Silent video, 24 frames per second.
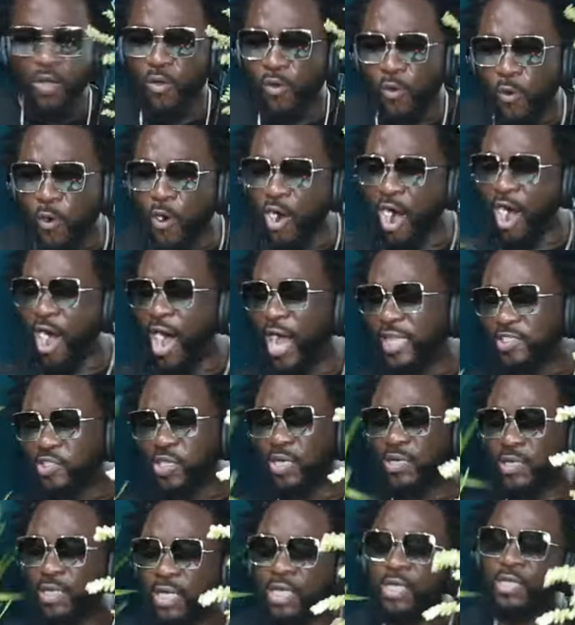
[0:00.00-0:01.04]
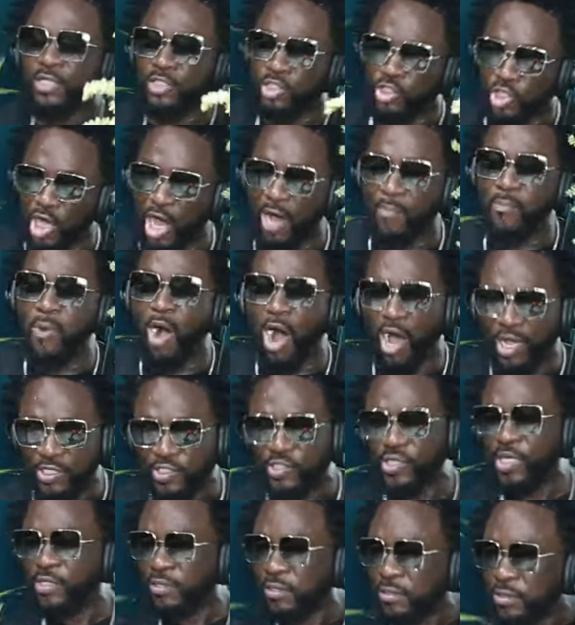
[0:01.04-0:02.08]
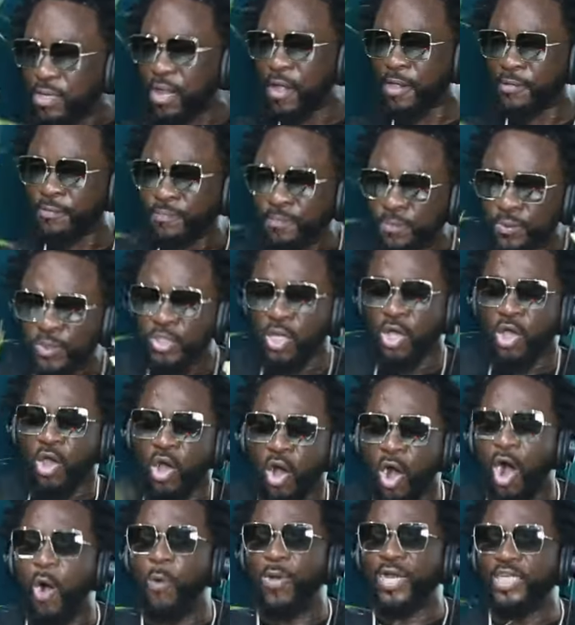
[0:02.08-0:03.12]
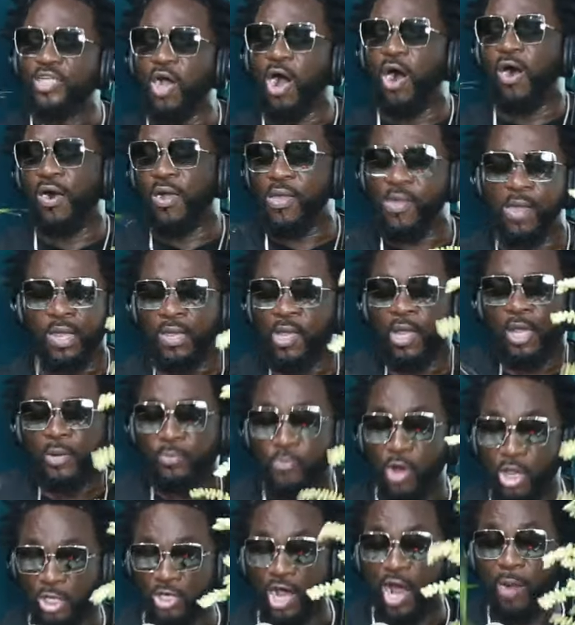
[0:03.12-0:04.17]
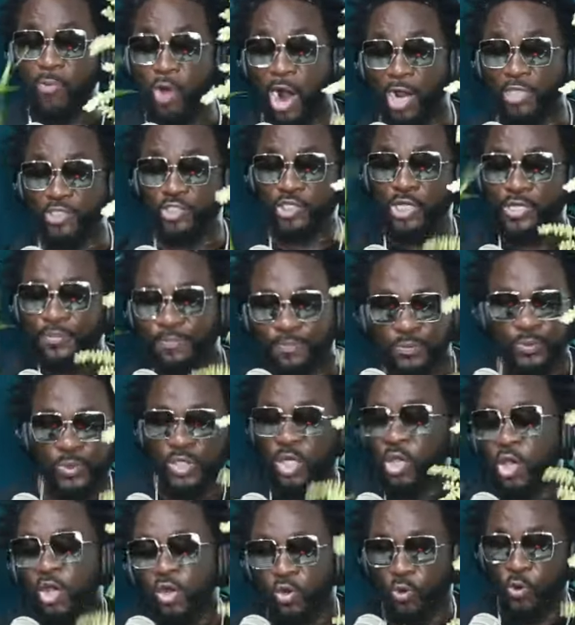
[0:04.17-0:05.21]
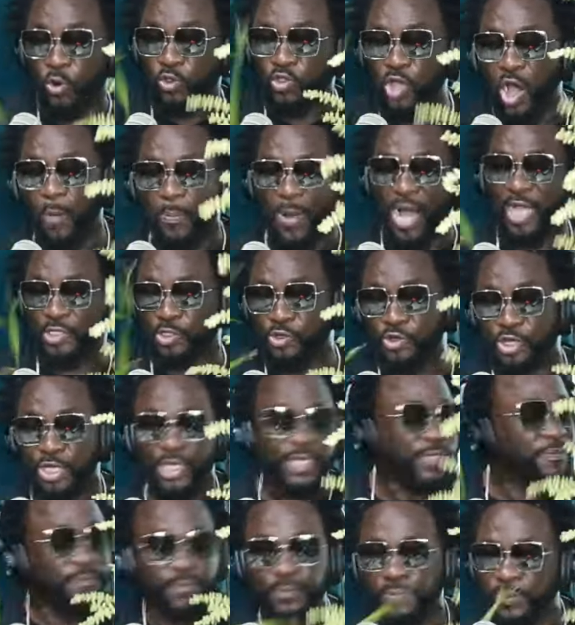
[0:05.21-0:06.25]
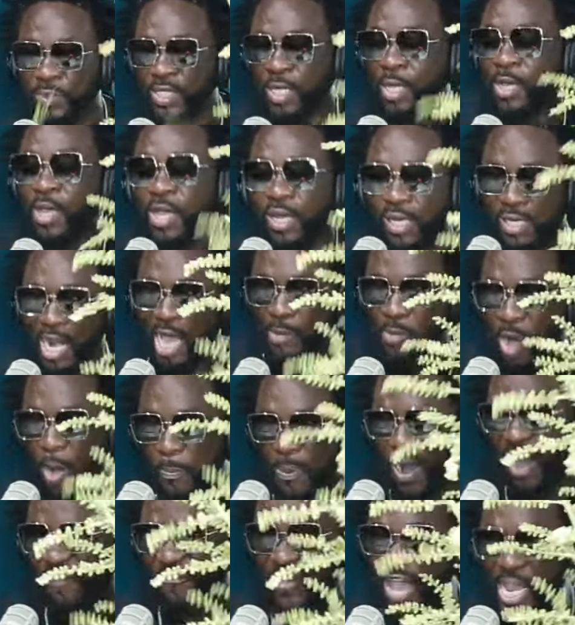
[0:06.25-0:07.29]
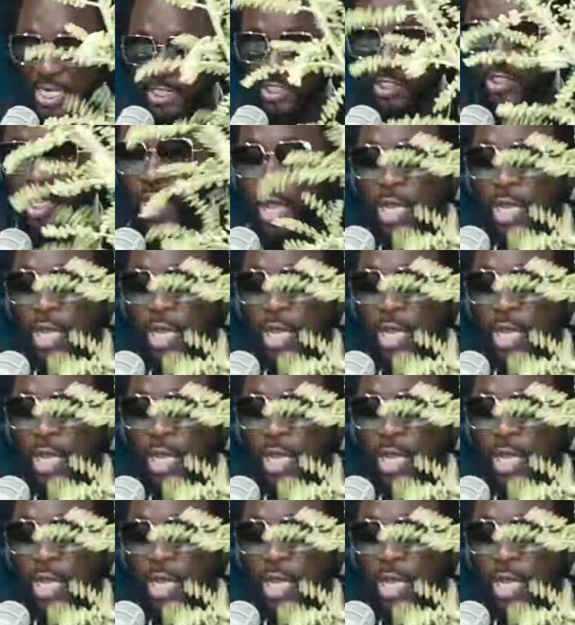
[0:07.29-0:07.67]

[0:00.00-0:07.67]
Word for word: What? Jab boss. On we go. Break a branch. Root up a tree. Climb up a fence.